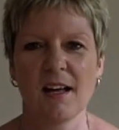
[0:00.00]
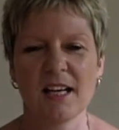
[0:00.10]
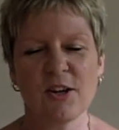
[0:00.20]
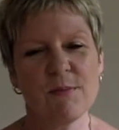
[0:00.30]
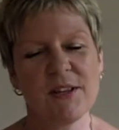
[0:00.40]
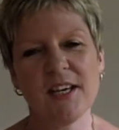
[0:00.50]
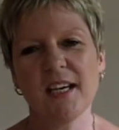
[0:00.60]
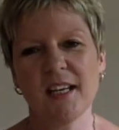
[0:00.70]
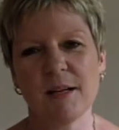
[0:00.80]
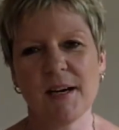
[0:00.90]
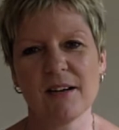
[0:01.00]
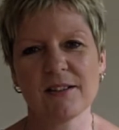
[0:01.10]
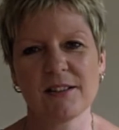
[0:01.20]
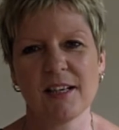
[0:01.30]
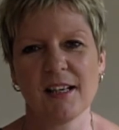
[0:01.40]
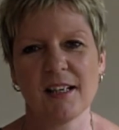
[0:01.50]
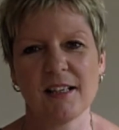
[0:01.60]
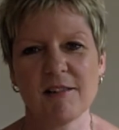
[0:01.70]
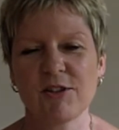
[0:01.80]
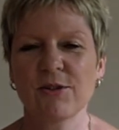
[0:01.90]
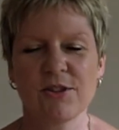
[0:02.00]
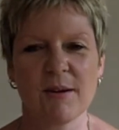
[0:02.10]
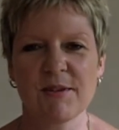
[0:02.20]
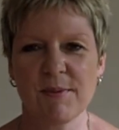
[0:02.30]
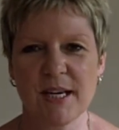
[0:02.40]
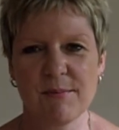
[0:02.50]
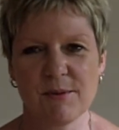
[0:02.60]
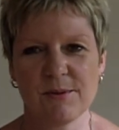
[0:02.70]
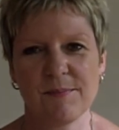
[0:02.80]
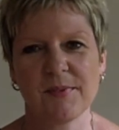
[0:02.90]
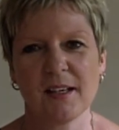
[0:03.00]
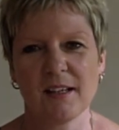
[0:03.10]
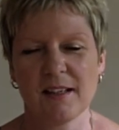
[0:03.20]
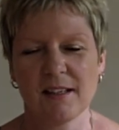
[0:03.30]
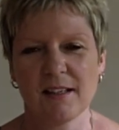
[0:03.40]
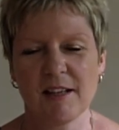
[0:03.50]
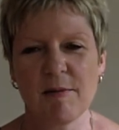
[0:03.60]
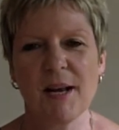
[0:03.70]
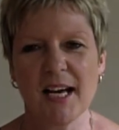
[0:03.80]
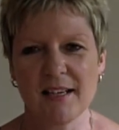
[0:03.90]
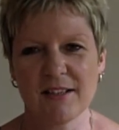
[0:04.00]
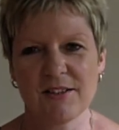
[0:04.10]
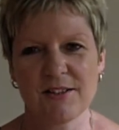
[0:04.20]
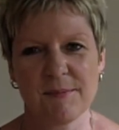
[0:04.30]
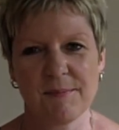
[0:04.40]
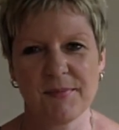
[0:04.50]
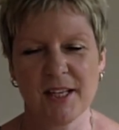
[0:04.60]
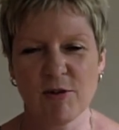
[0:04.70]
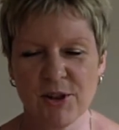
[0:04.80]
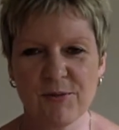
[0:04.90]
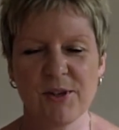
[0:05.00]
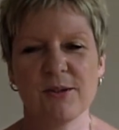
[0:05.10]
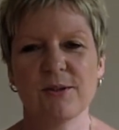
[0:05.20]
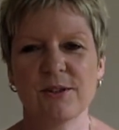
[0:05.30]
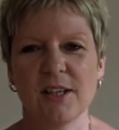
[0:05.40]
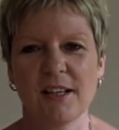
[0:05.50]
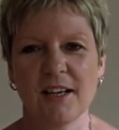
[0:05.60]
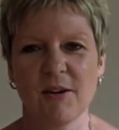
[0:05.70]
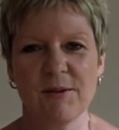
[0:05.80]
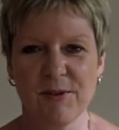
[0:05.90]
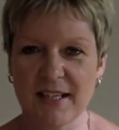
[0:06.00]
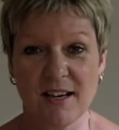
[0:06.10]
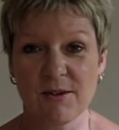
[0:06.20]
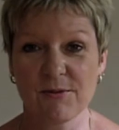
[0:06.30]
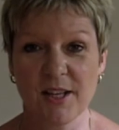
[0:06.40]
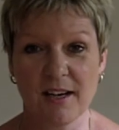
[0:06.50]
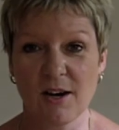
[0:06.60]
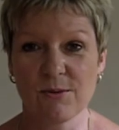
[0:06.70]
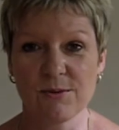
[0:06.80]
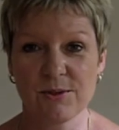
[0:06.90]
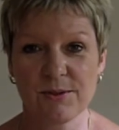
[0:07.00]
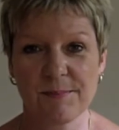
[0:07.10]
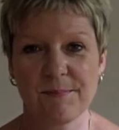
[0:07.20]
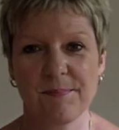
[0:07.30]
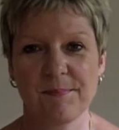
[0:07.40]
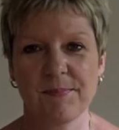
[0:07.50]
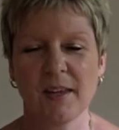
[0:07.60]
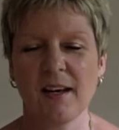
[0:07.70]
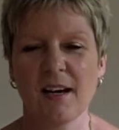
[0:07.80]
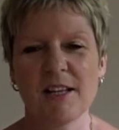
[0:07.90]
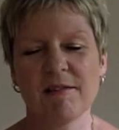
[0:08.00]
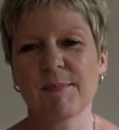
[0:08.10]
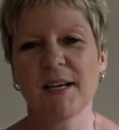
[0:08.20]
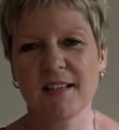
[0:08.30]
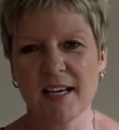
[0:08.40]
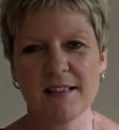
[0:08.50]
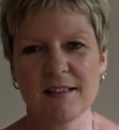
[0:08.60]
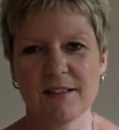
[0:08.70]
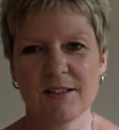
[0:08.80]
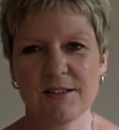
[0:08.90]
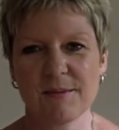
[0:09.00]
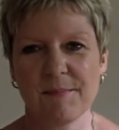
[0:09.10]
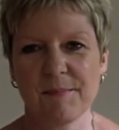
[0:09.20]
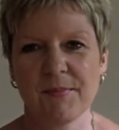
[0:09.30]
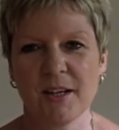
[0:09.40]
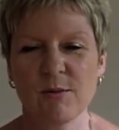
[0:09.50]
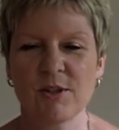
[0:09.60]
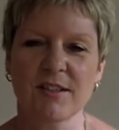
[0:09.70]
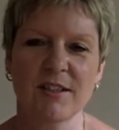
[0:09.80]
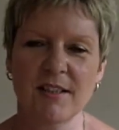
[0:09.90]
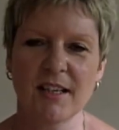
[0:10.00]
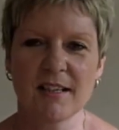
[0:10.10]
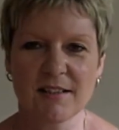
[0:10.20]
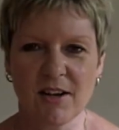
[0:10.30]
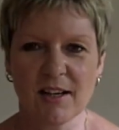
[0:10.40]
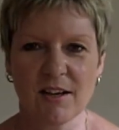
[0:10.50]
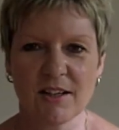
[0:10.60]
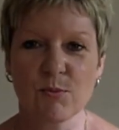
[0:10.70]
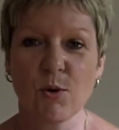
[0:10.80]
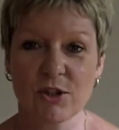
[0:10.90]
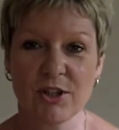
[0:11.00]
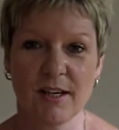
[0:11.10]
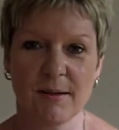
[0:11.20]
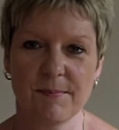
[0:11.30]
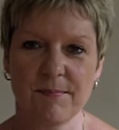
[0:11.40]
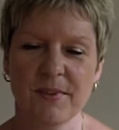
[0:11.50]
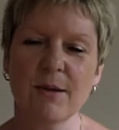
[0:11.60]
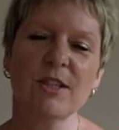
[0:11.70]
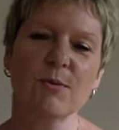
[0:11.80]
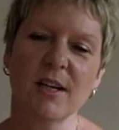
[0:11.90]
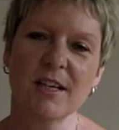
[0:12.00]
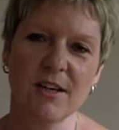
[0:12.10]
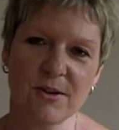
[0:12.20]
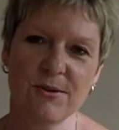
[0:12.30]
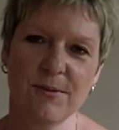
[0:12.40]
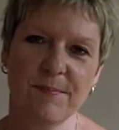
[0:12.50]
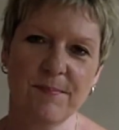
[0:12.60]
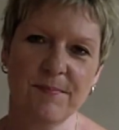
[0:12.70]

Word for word: It got me thinking about there are two types of people there are players, they're on the field, they're going flat out for their goals, and there are spectators who are just sitting in the sidelines watching. Now, which one are you?